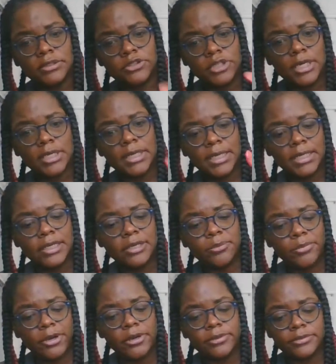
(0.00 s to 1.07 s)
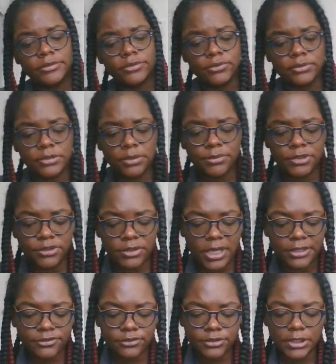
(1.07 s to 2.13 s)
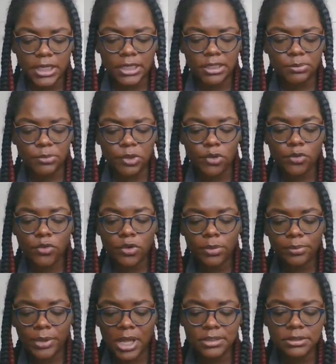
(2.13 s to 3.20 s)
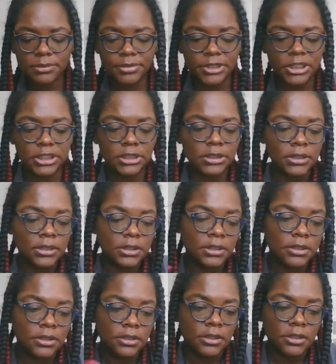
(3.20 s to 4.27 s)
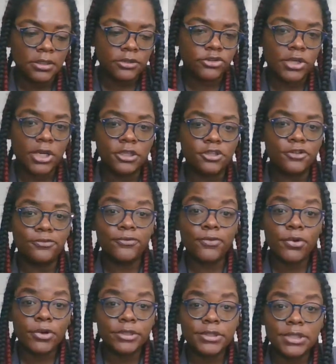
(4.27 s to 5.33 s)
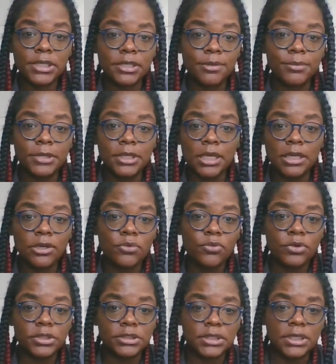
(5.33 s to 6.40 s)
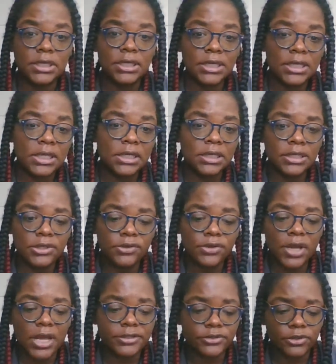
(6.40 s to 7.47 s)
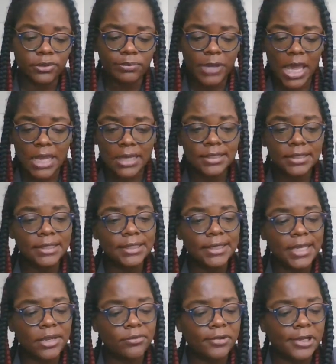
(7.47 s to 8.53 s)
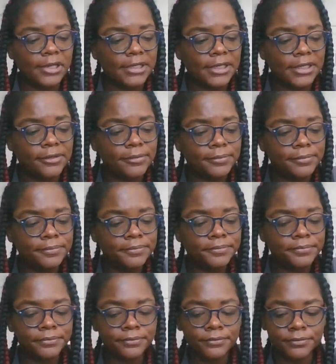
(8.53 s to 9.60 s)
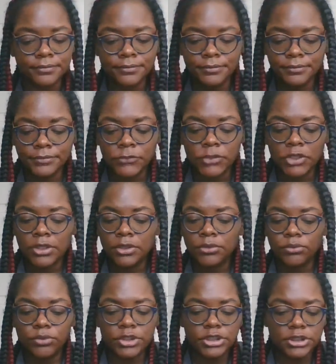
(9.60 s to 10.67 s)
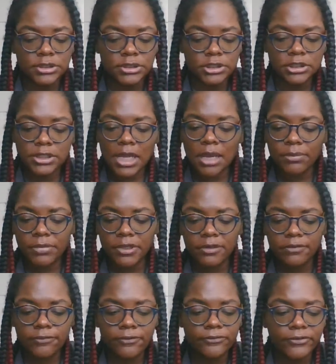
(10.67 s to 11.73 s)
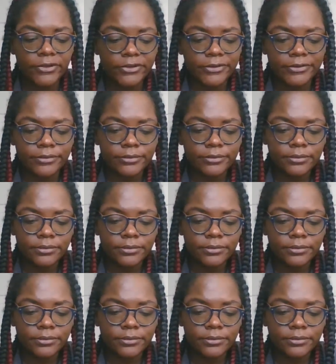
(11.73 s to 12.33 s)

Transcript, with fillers: trying to end the burden. So some of you guys are taking them to court possibly, trying to divorce them, and they don't want it to end, and you guys are battling that right now. Wishes is not being fulfilled.